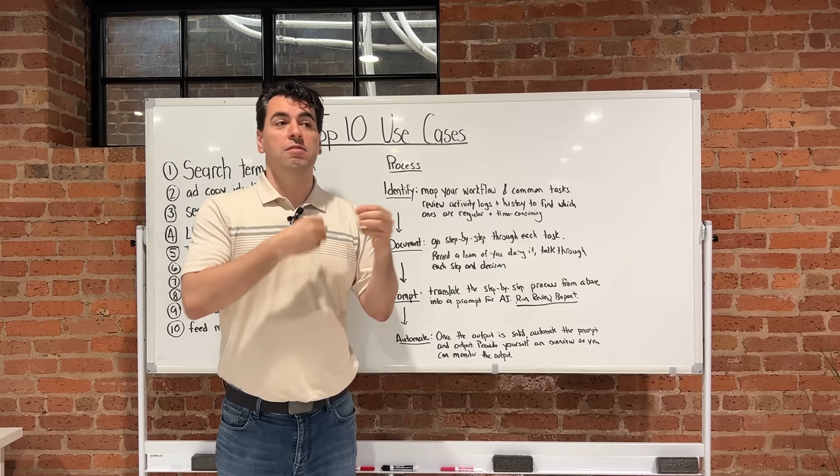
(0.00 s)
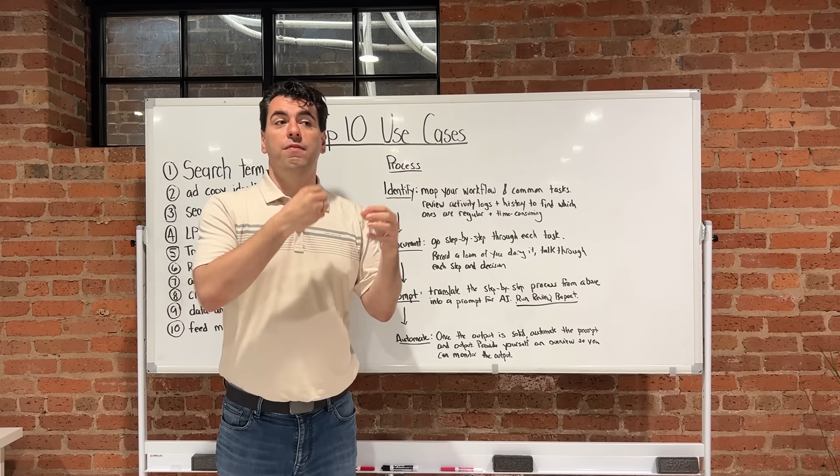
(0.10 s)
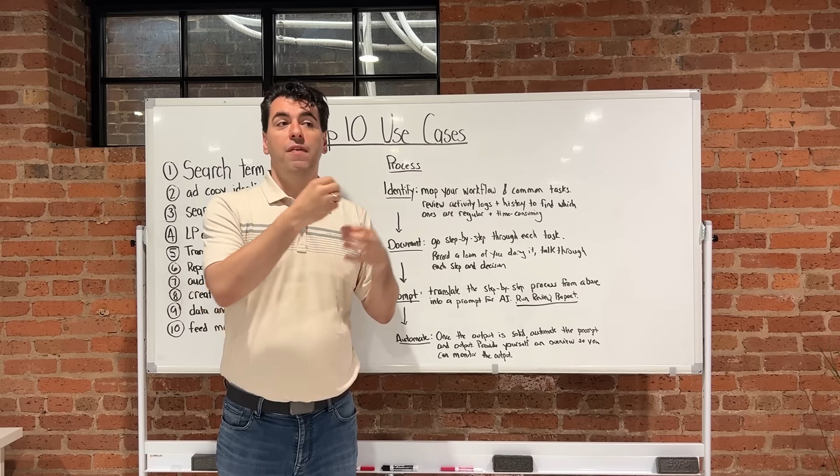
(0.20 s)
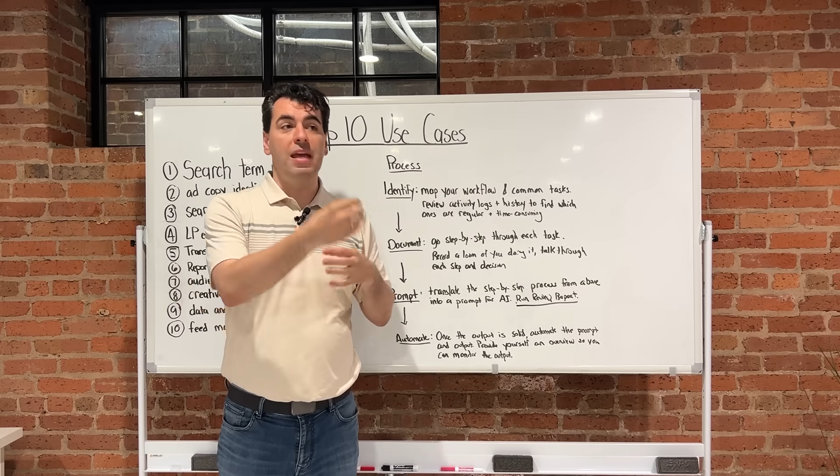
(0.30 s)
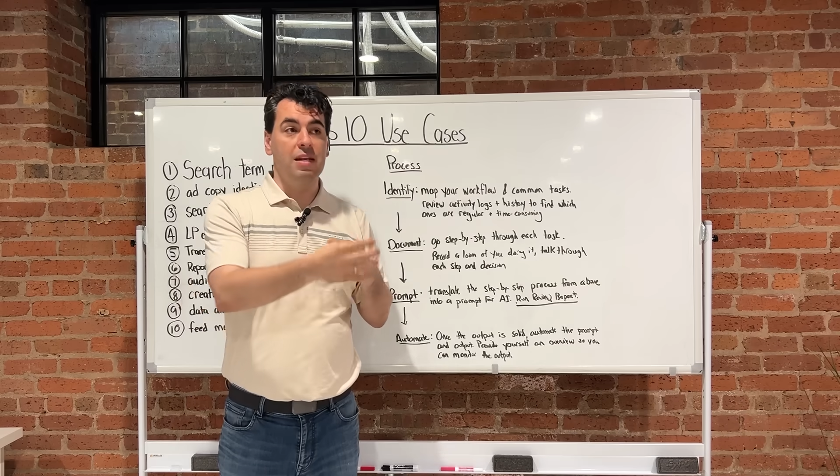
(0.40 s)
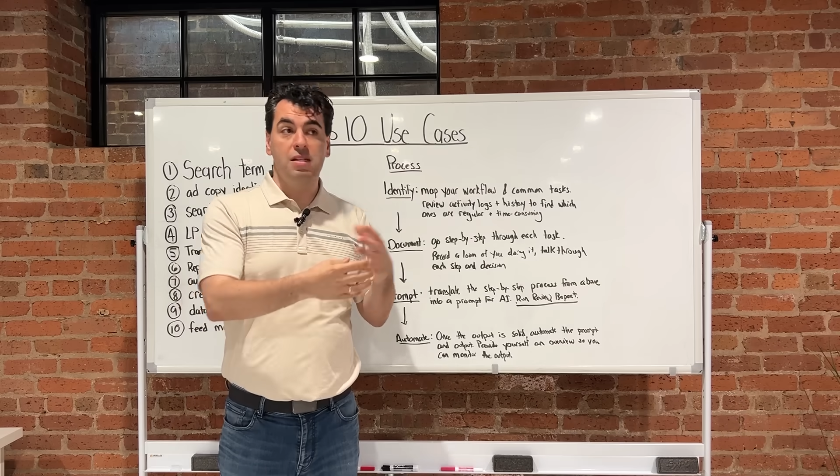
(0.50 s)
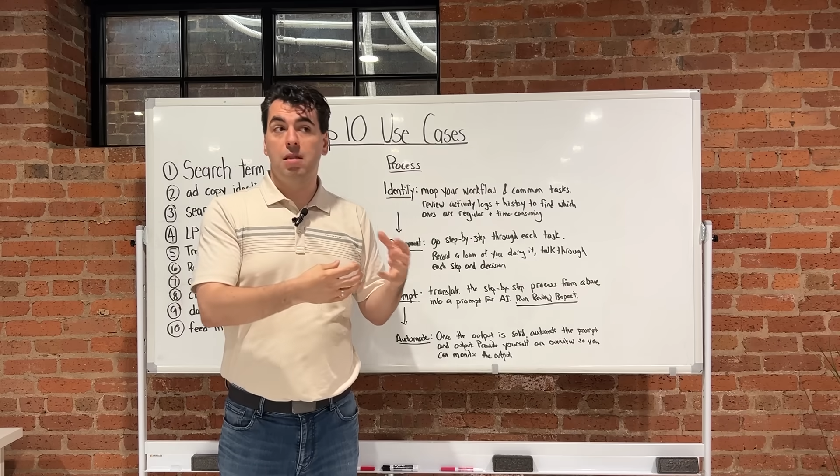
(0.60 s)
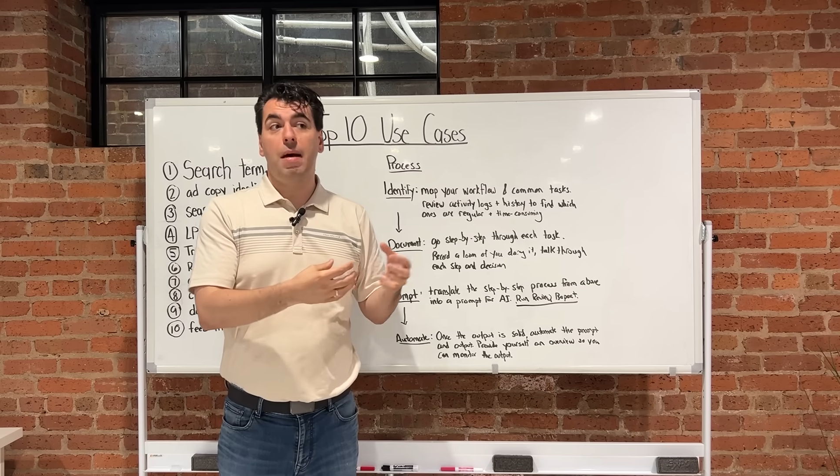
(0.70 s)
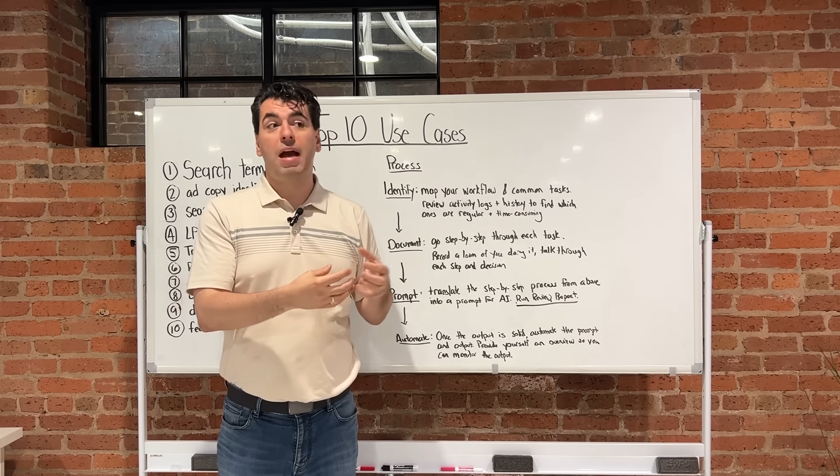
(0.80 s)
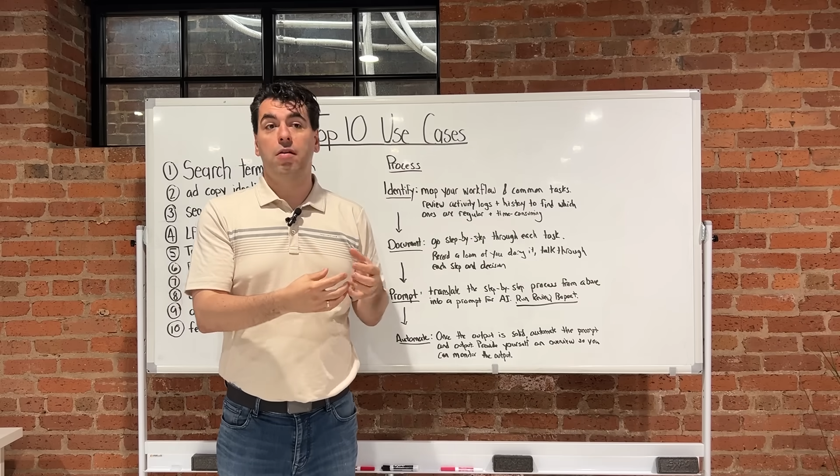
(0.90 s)
fade into the
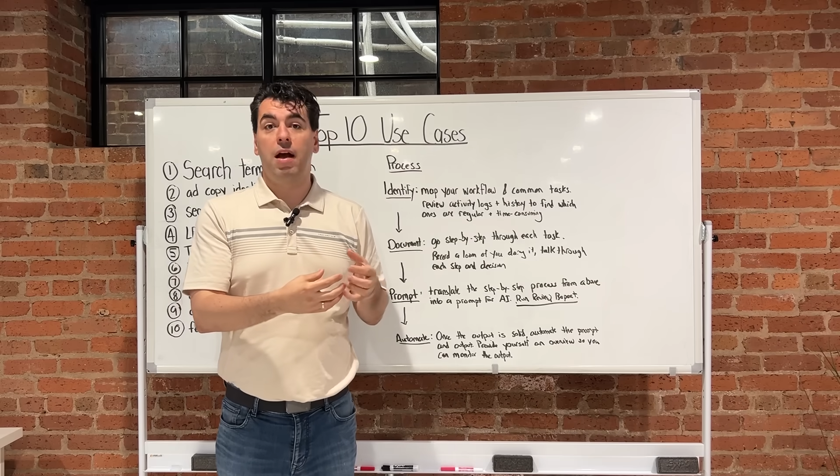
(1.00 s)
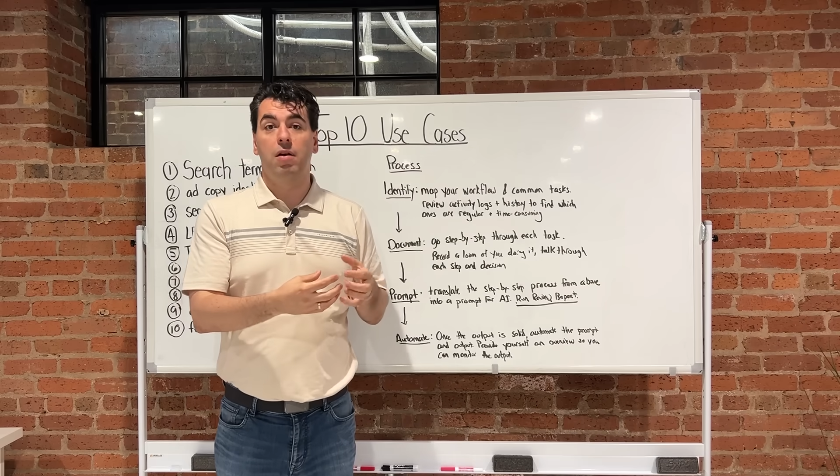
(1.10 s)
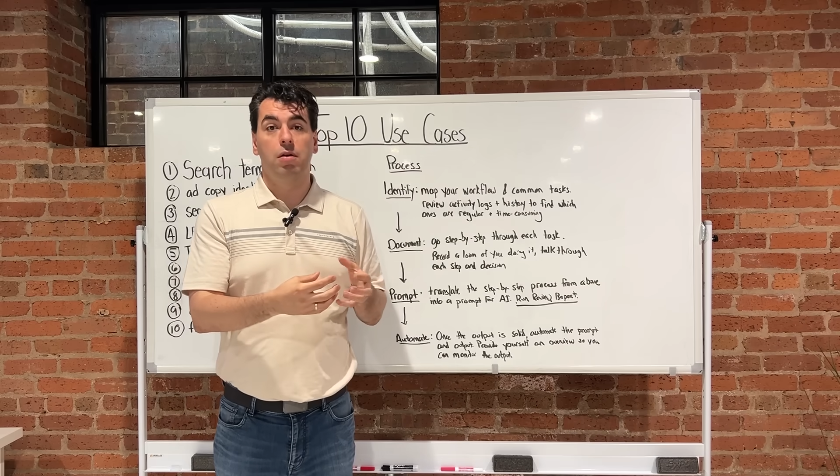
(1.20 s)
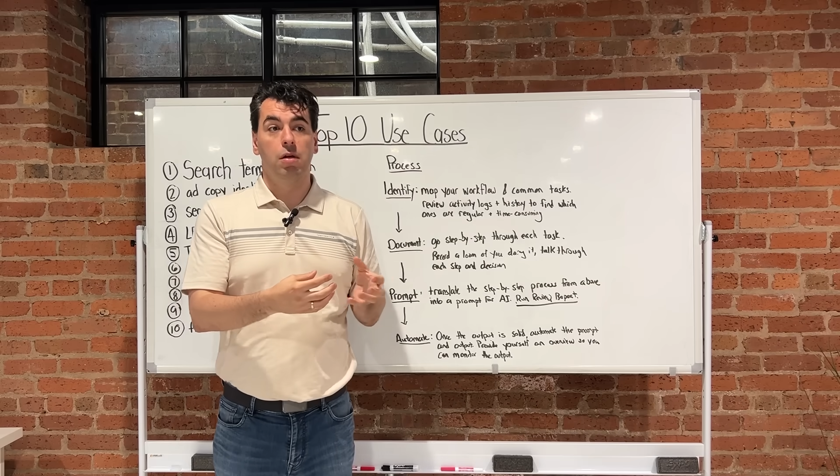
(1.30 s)
background,